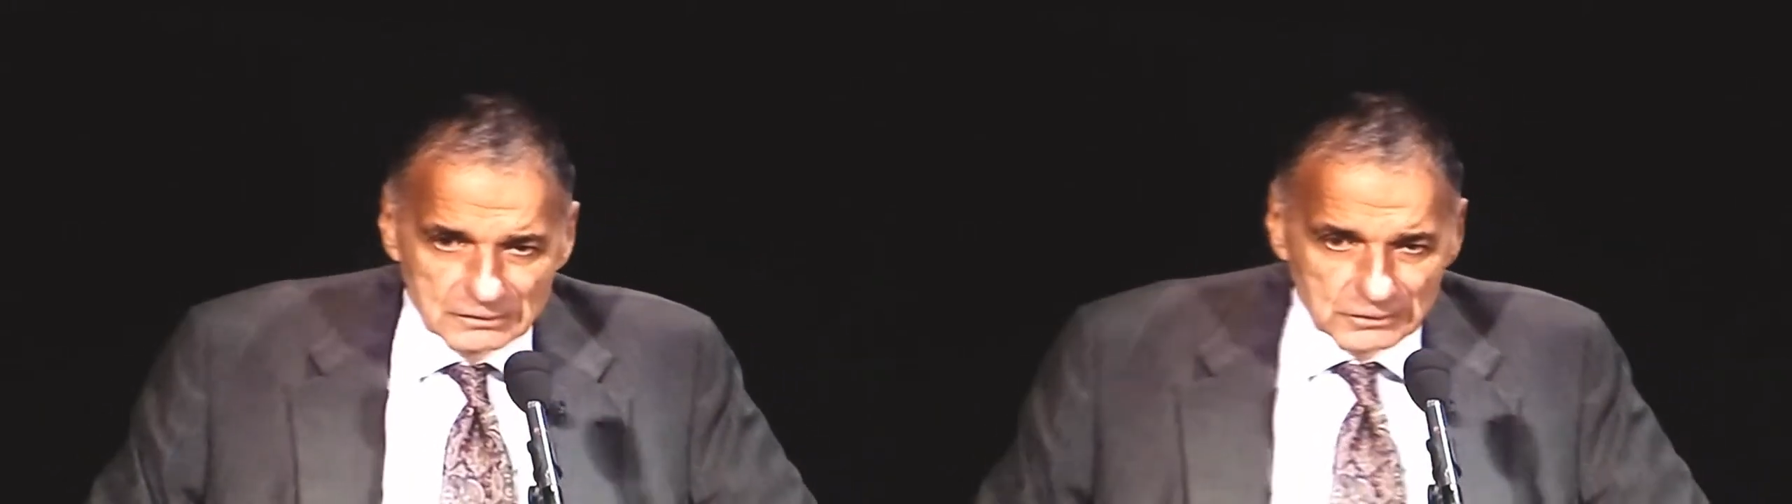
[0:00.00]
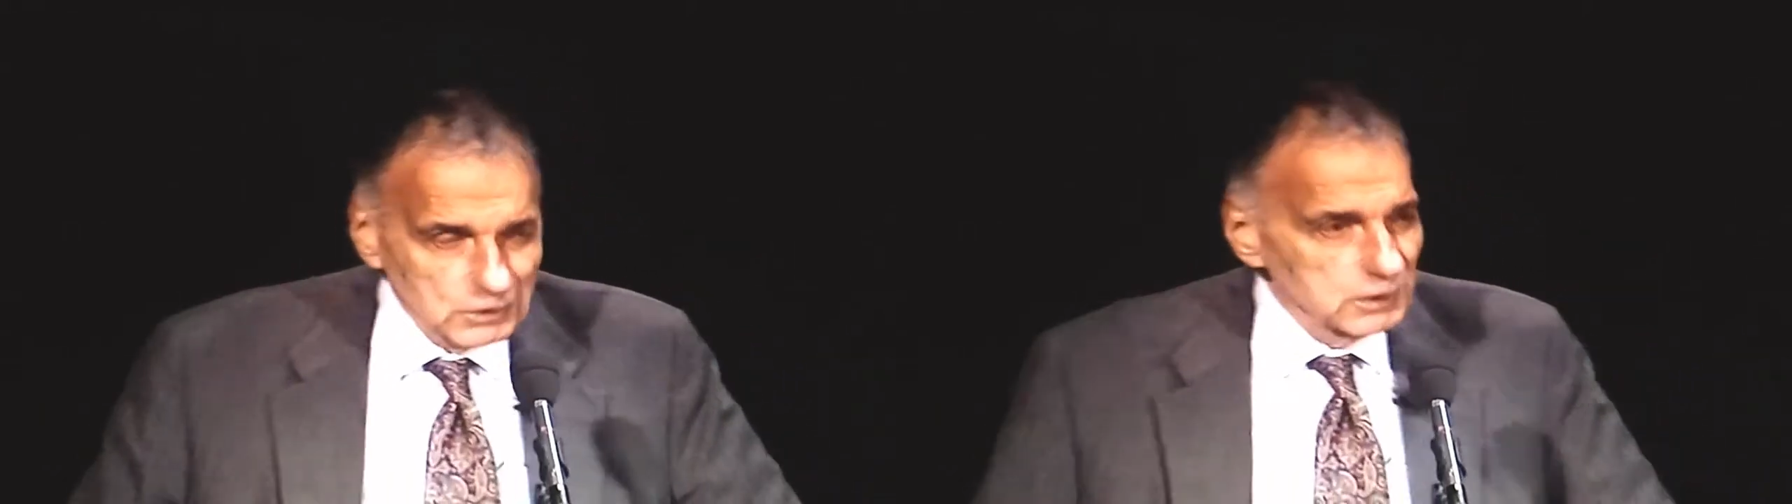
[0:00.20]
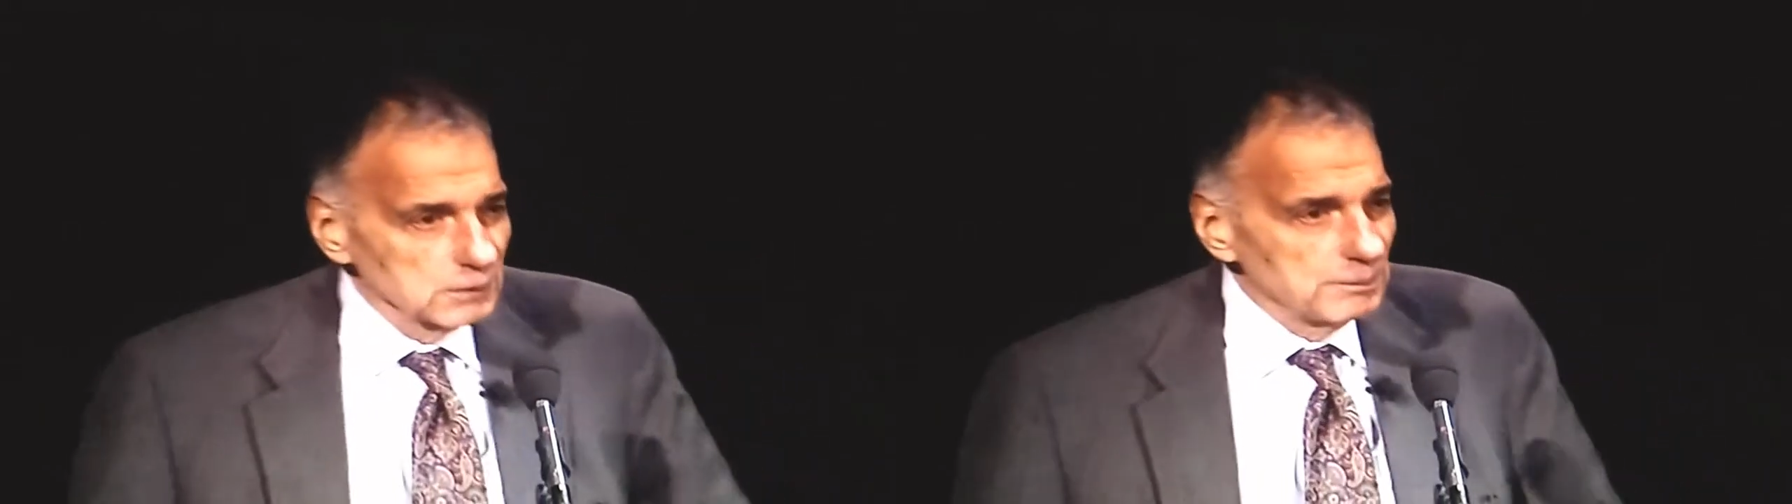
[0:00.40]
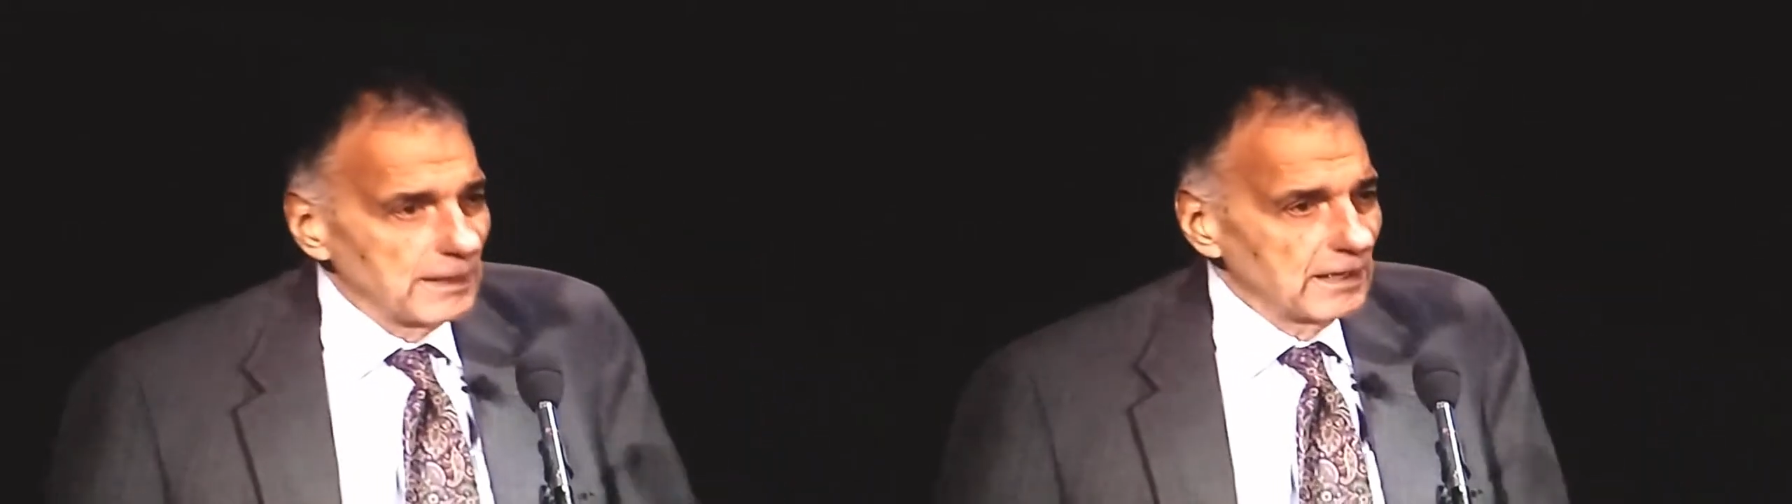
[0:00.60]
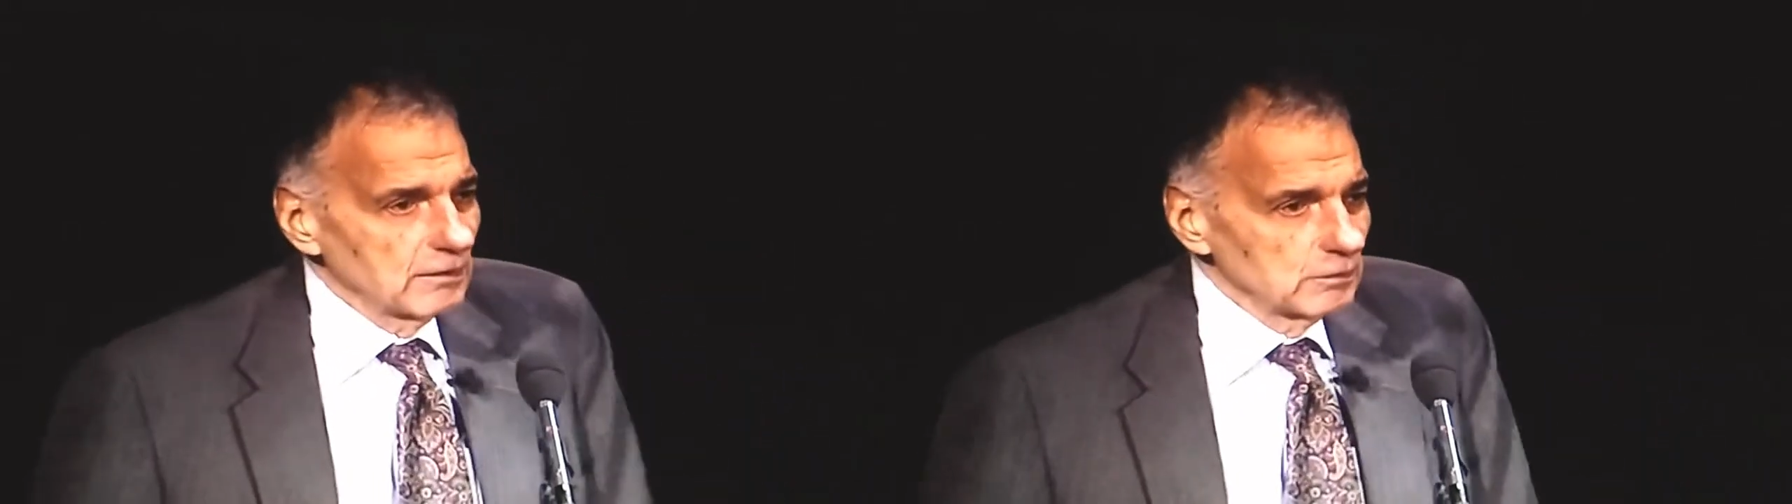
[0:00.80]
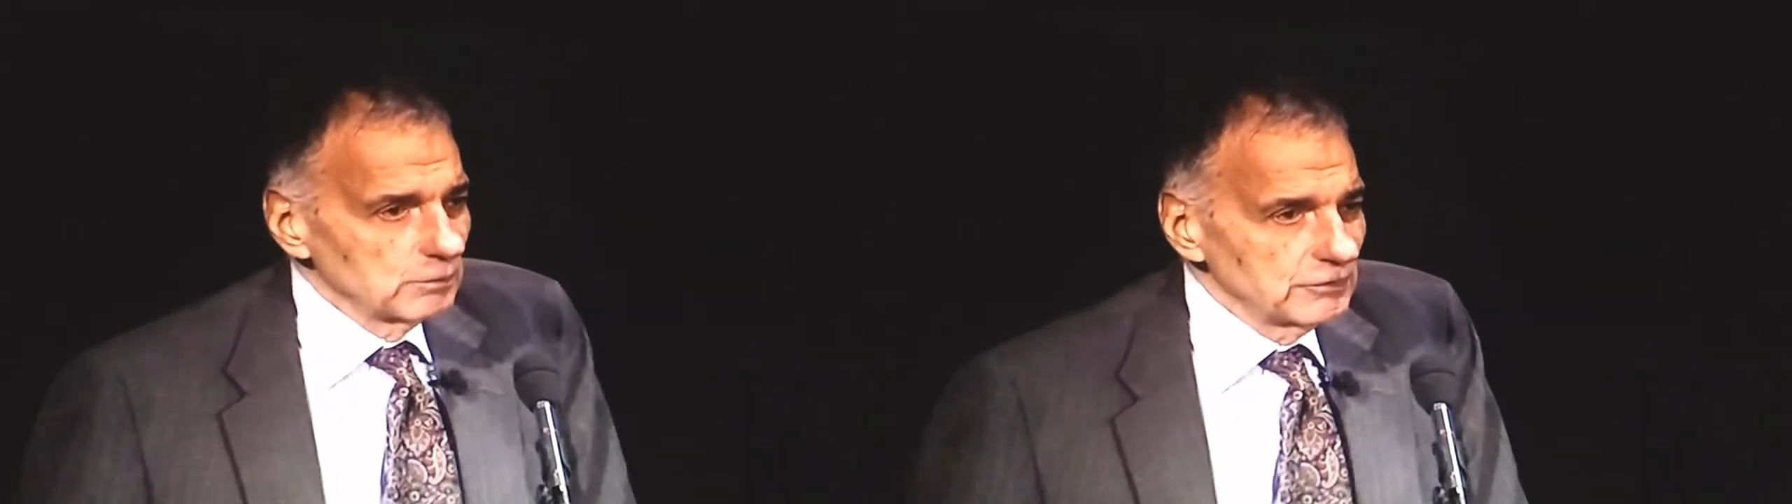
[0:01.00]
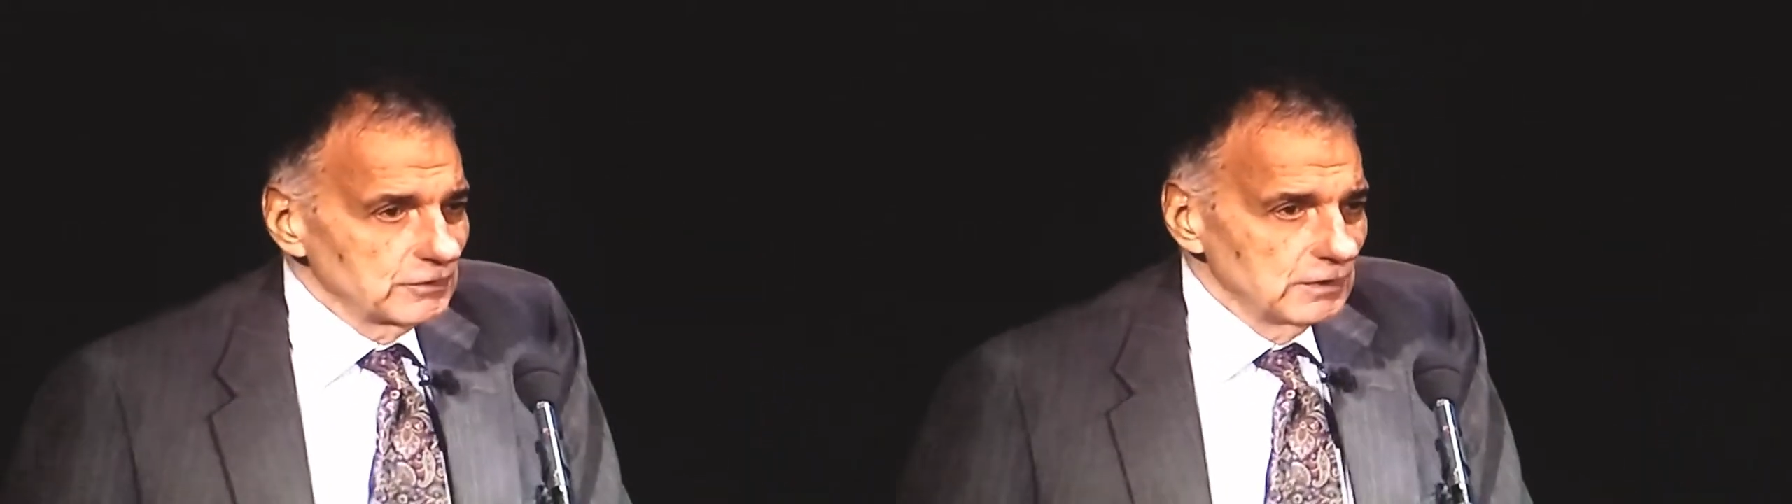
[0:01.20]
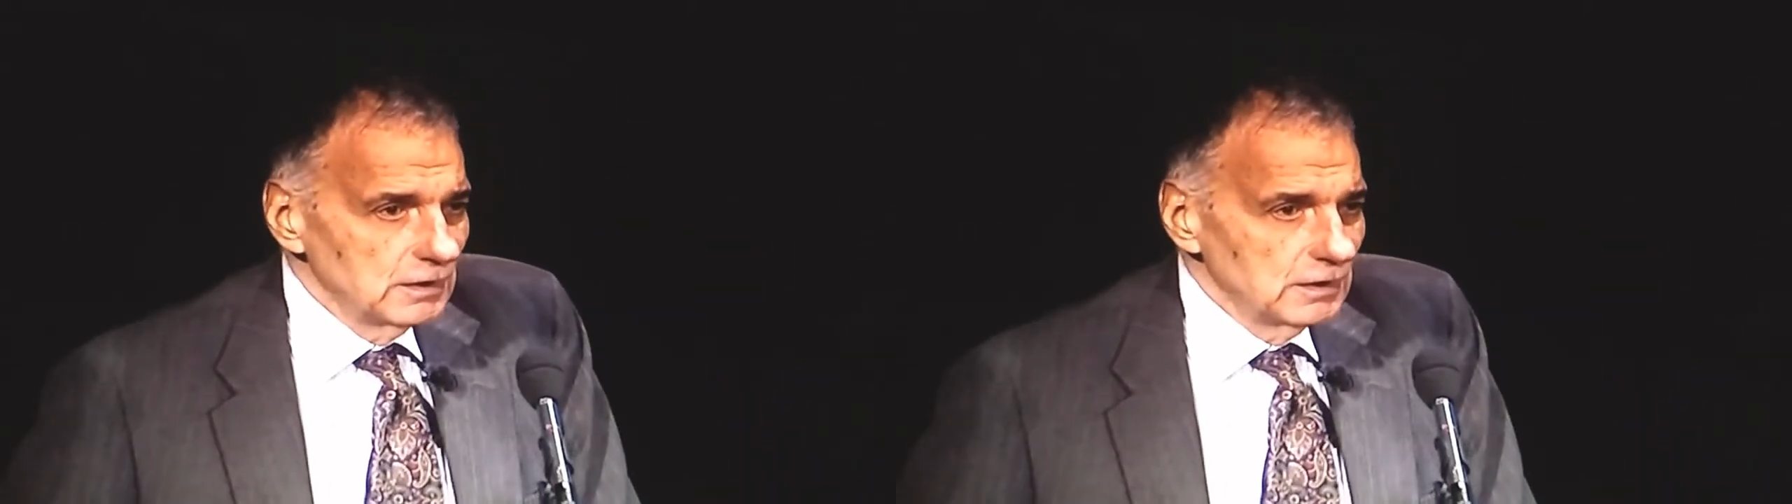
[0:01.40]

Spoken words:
Nuclear power was